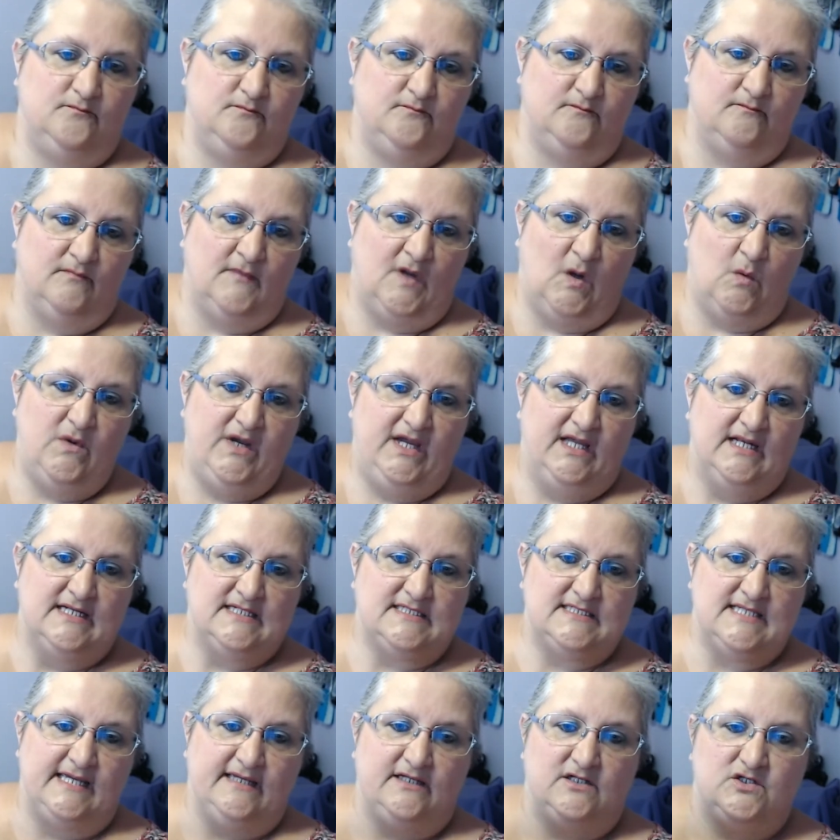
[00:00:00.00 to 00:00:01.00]
We're going to
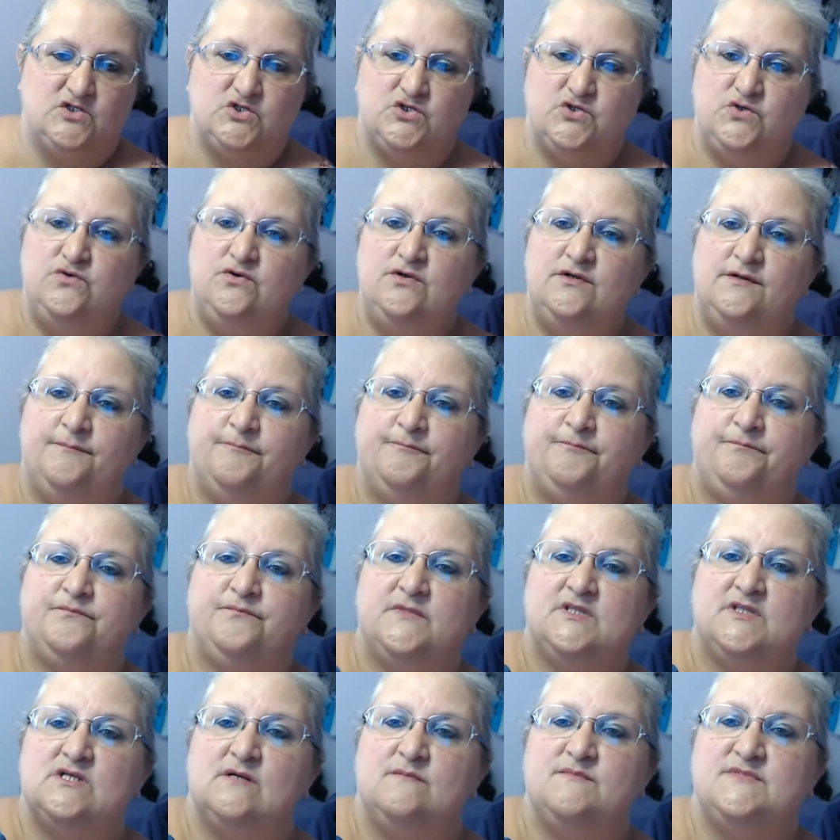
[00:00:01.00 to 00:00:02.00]
take 2.
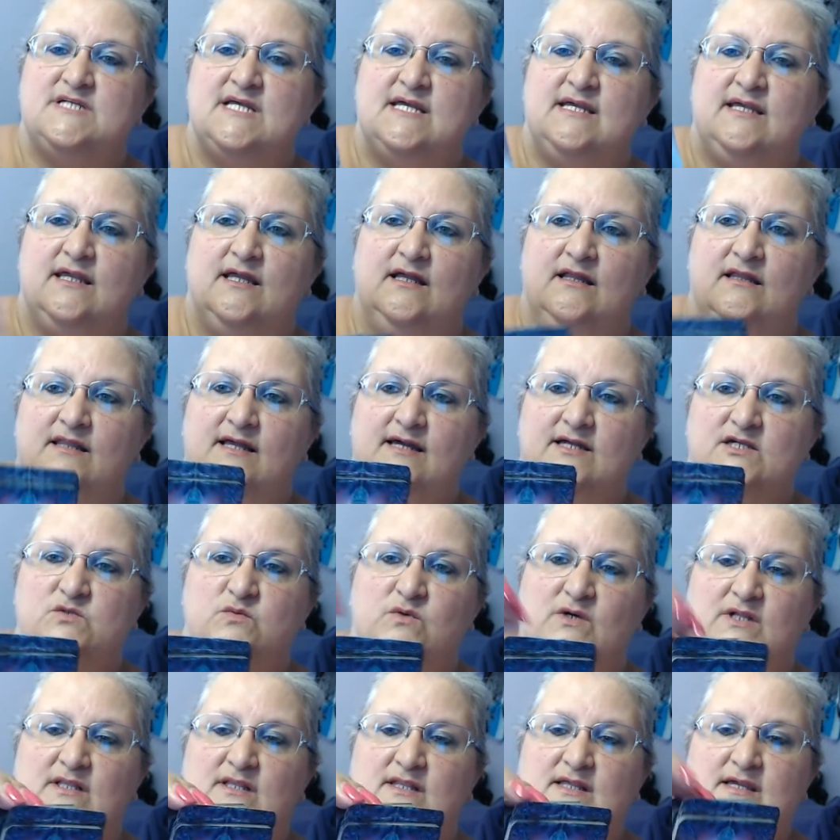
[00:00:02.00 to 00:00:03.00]
So I'm taking that
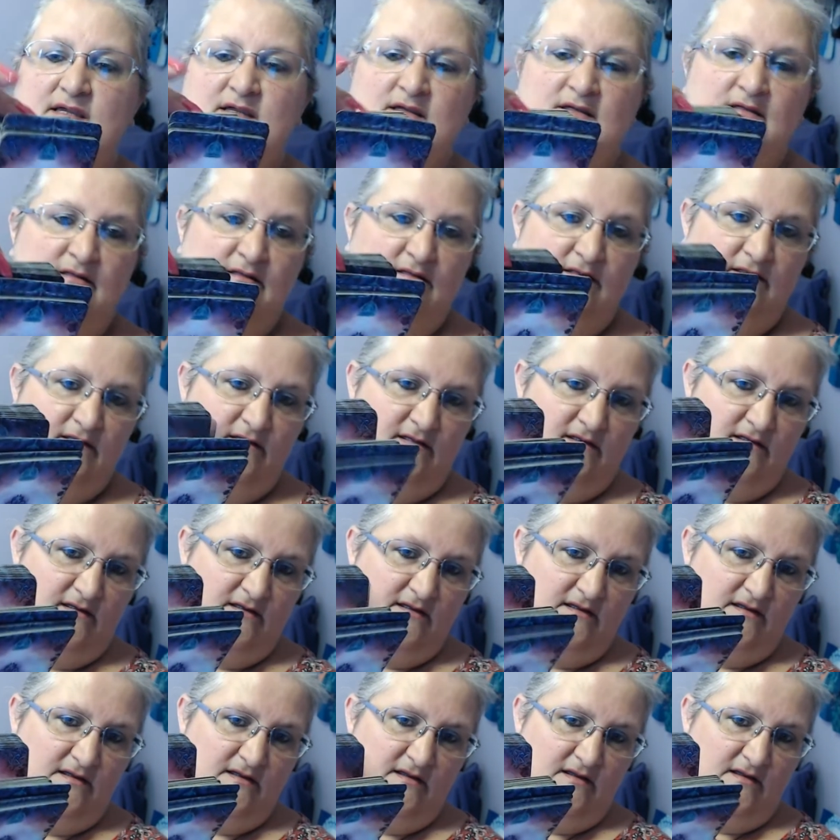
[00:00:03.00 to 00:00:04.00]
one there.
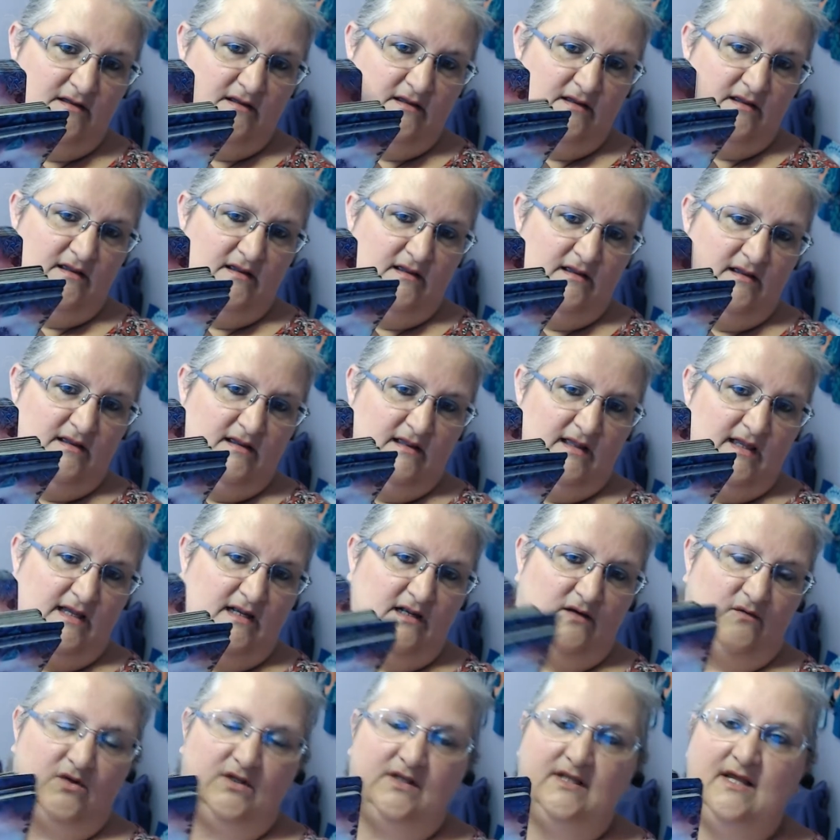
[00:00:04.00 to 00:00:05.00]
And I
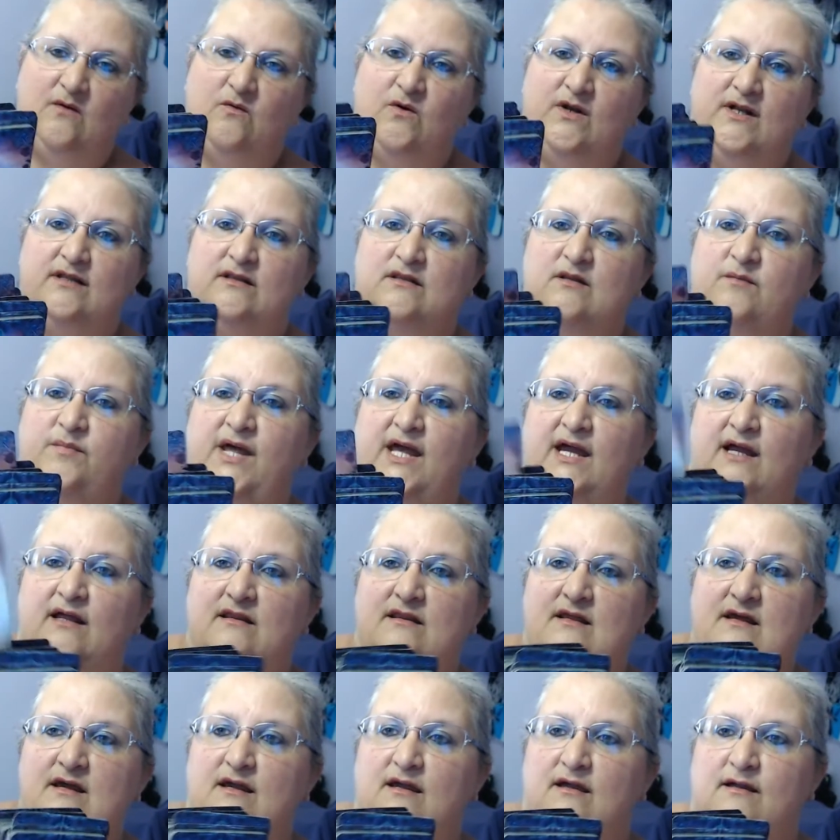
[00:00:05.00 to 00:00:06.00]
want that one at the back
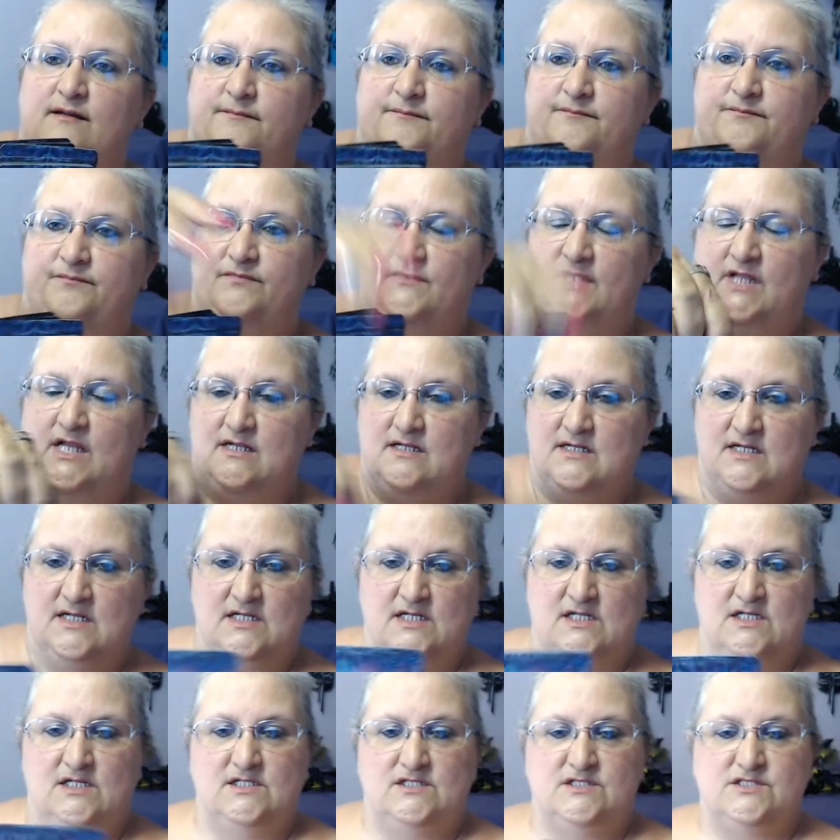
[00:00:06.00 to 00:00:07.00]
there.
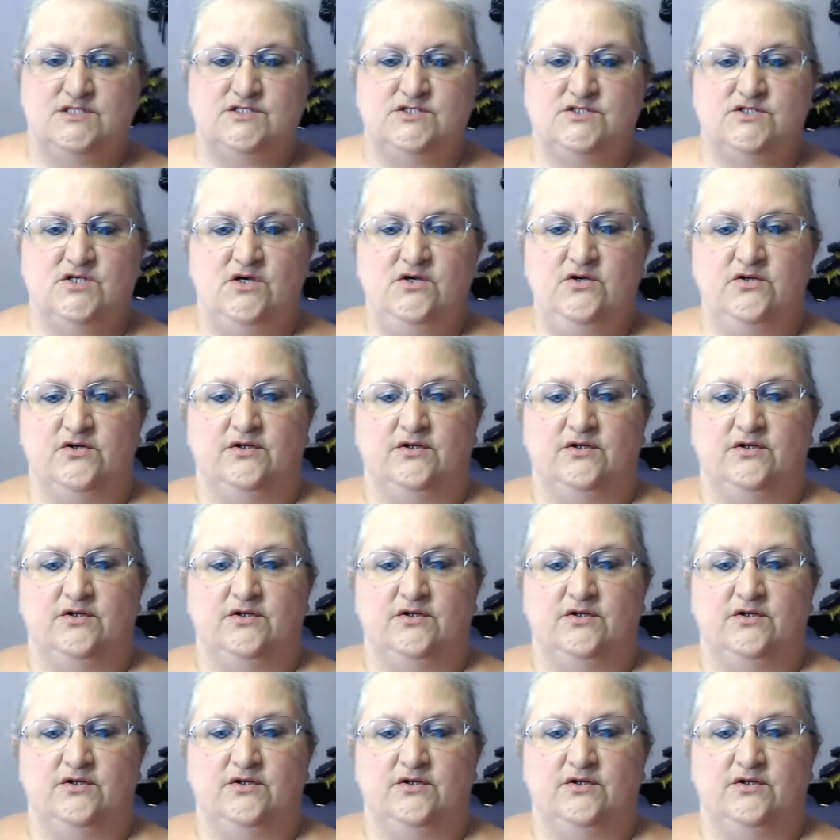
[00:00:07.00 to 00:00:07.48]
So,